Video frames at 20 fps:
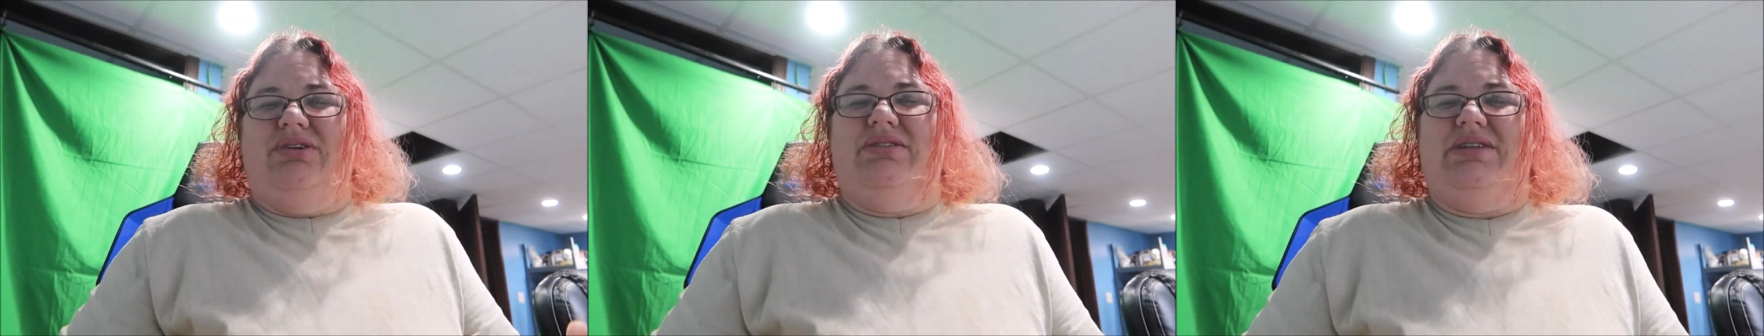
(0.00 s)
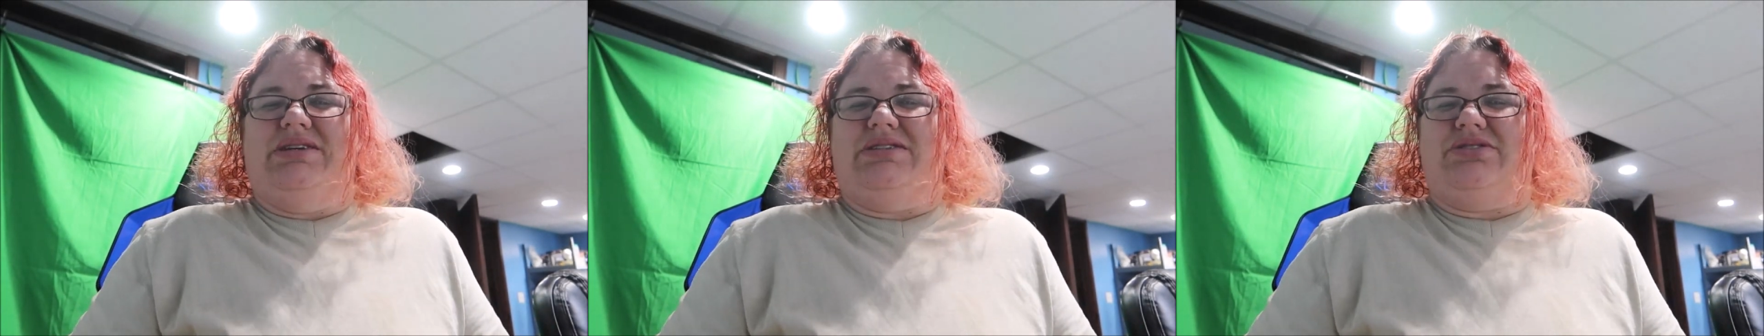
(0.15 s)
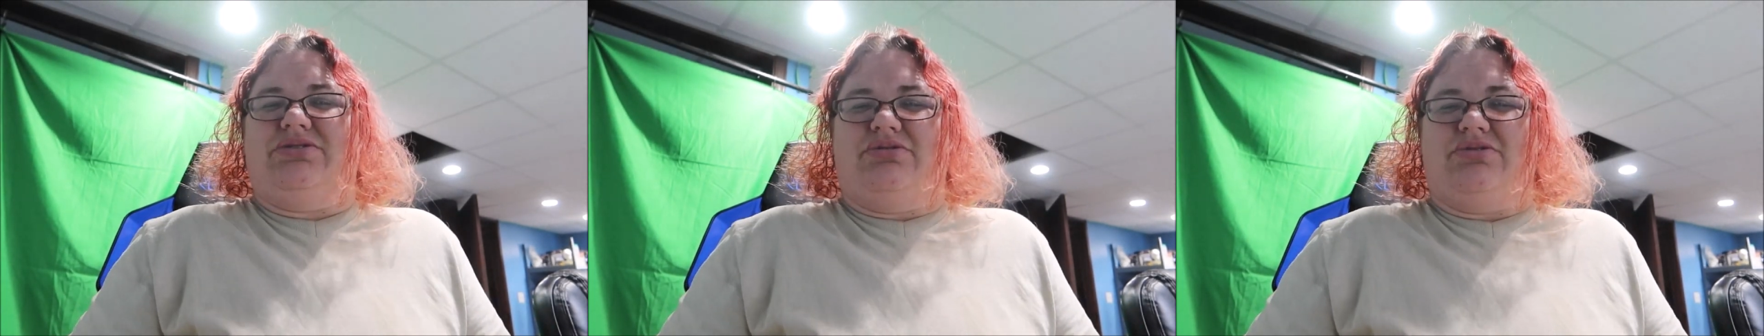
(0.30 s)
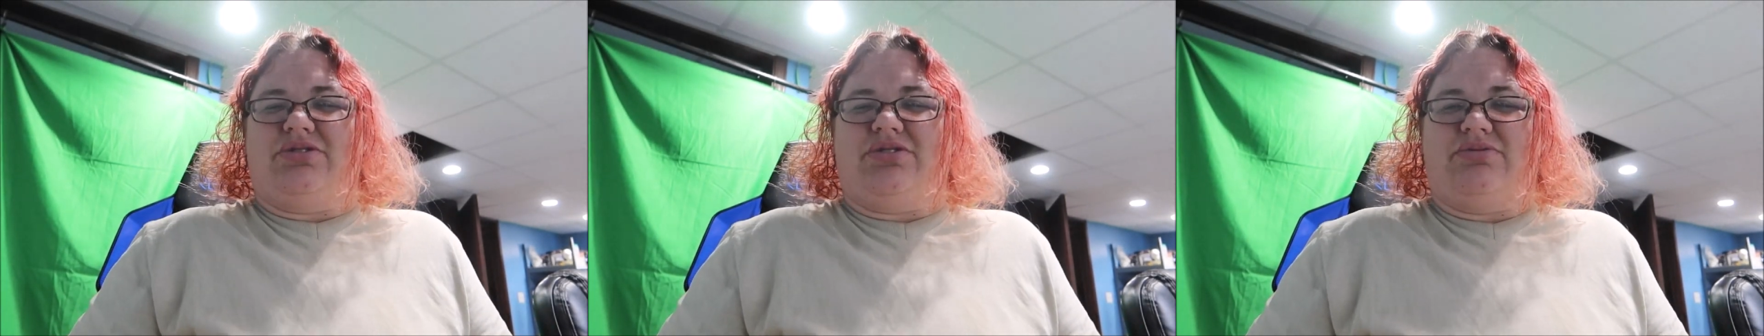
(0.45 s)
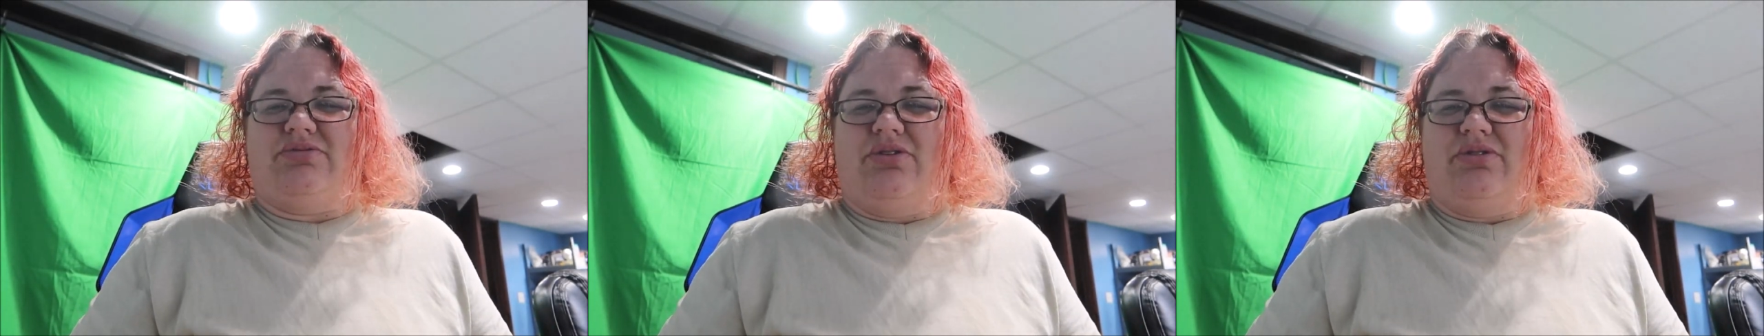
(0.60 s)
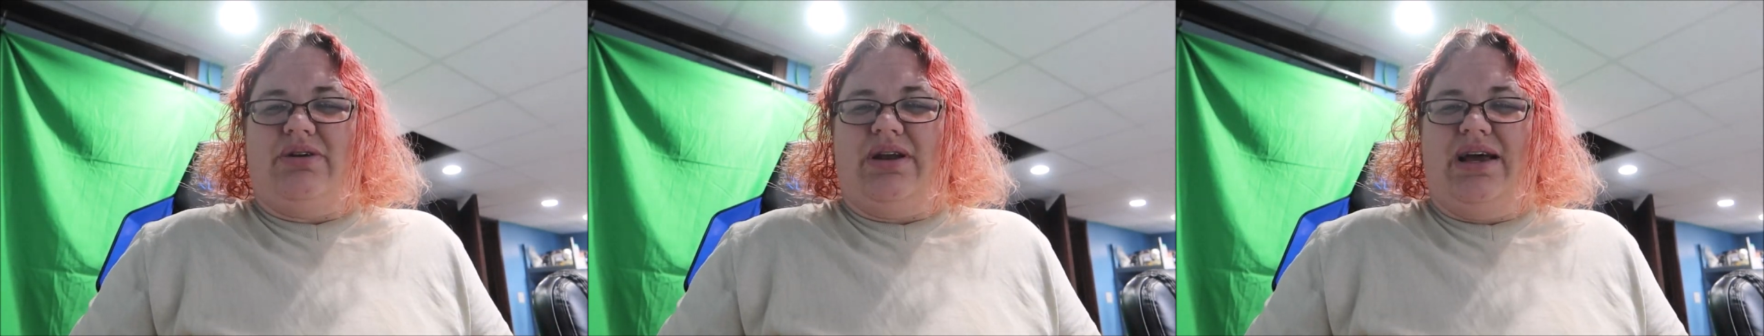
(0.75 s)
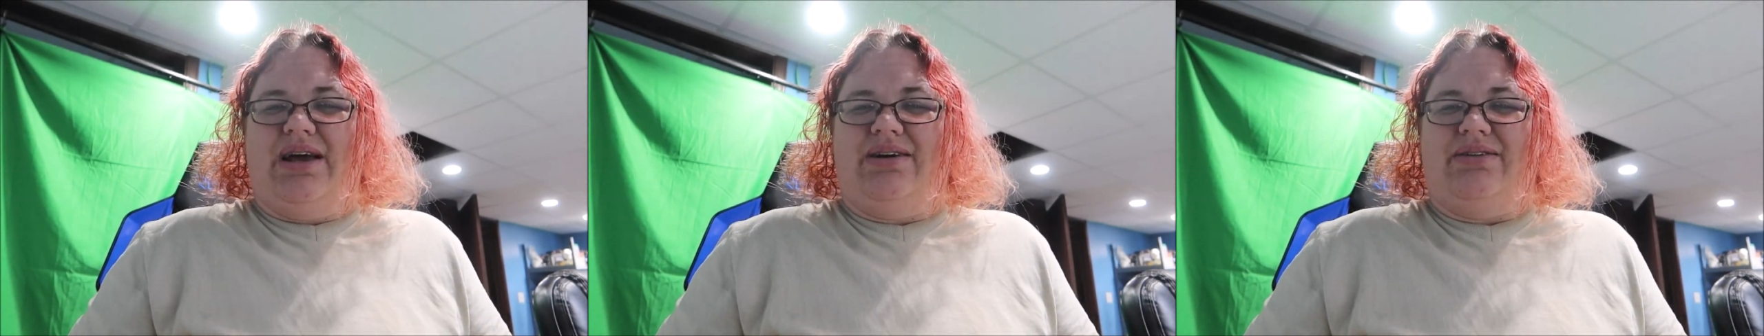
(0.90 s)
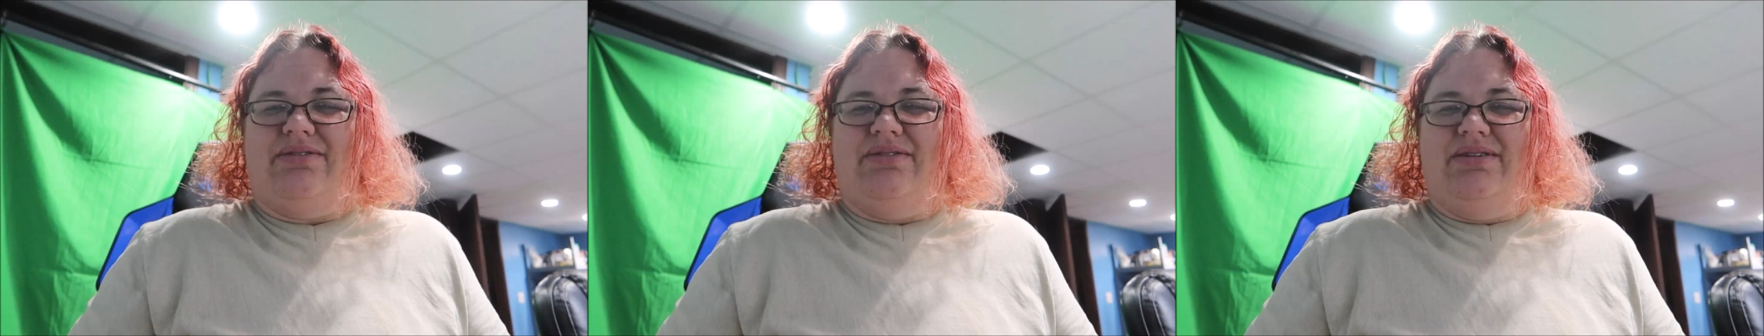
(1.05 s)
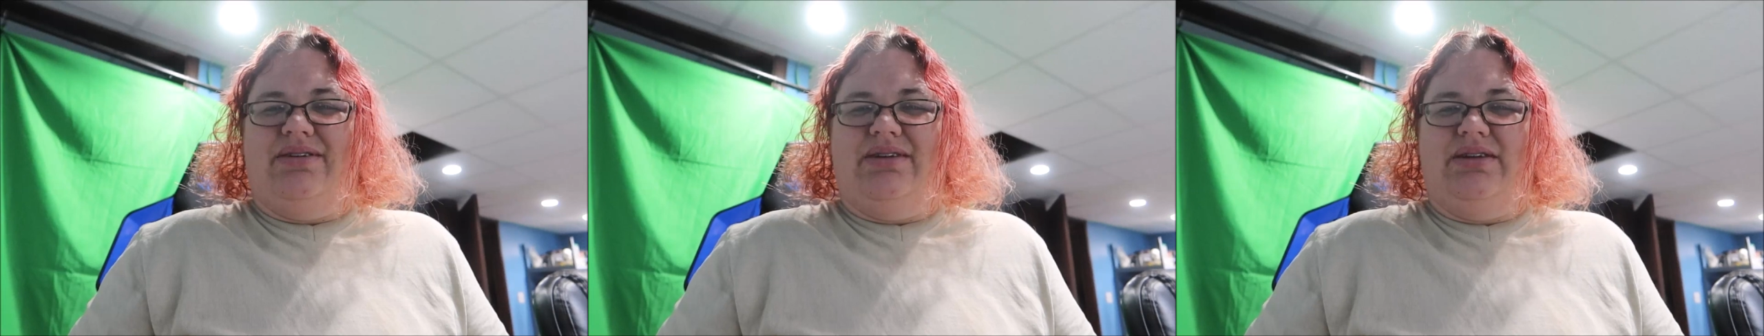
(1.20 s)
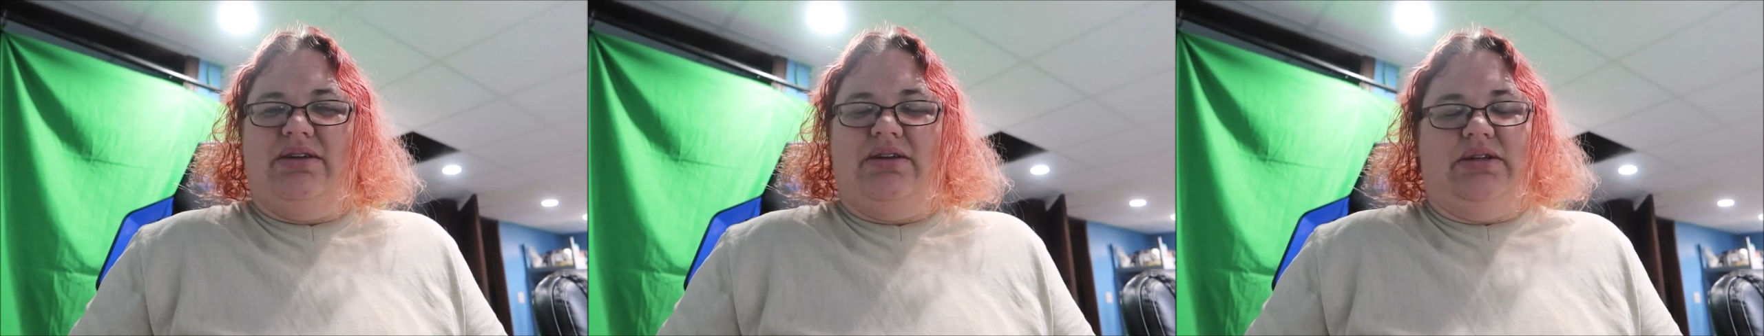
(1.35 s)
are these stores throwing out?